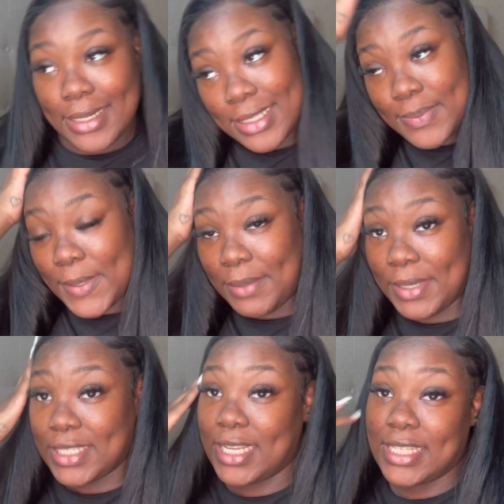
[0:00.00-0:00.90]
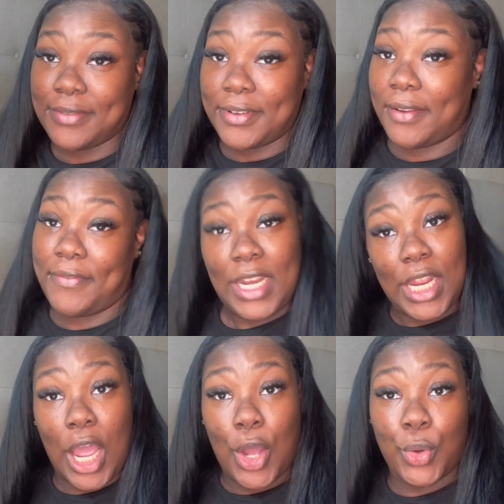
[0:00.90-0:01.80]
this pretty much does it for the
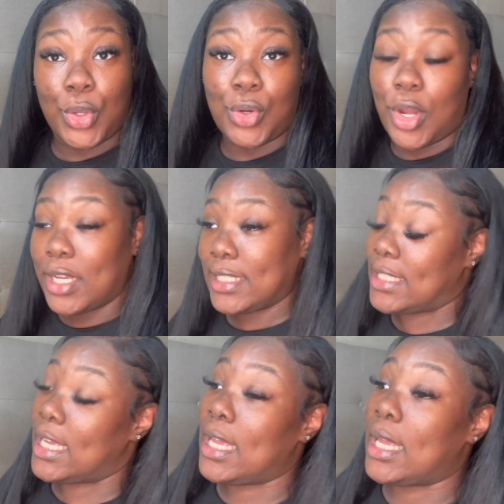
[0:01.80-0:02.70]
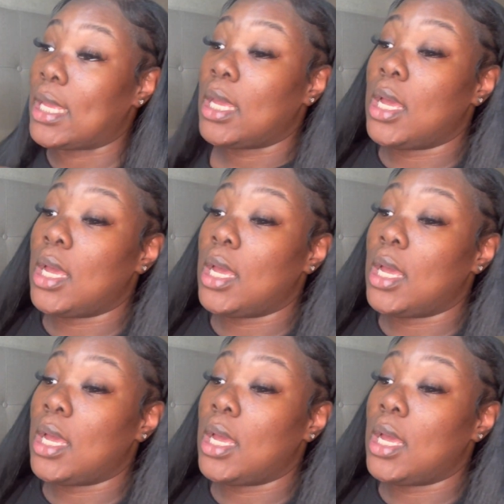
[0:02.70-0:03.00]
video. You know what I'm saying?